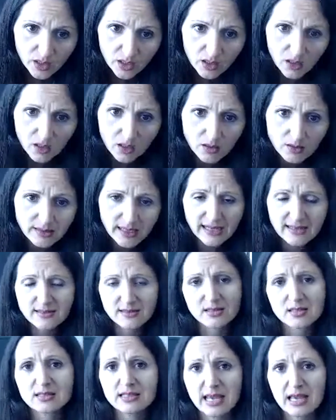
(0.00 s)
That's
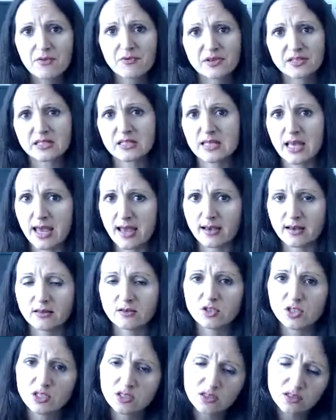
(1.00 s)
the safest thing.
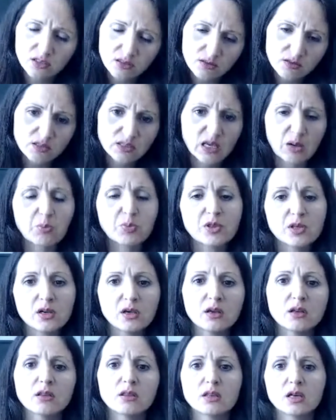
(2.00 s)
Just skip
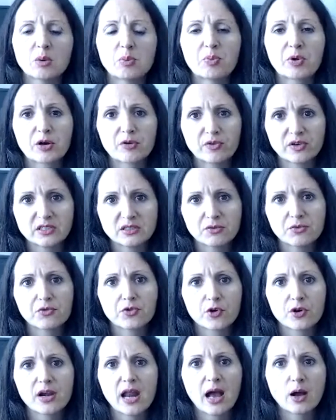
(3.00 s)
the perfective
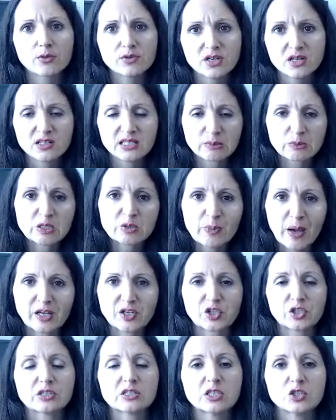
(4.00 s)
for now. There are some
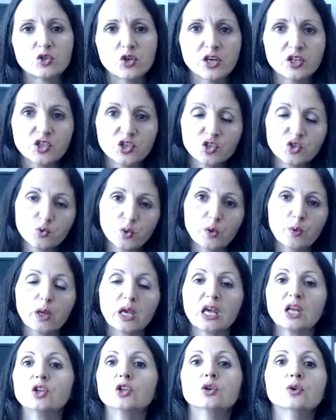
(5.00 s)
special situations where we
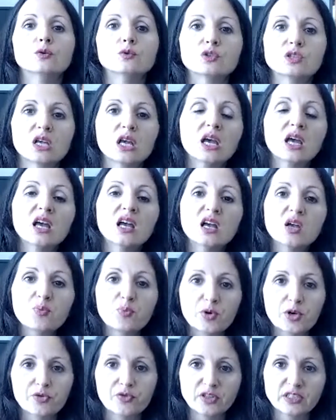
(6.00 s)
can use
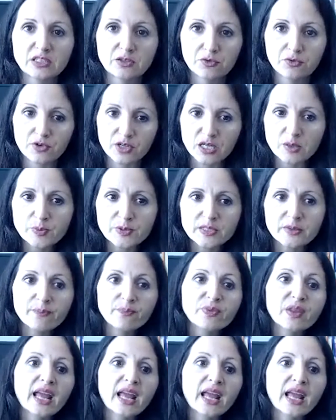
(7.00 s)
perfective verbs.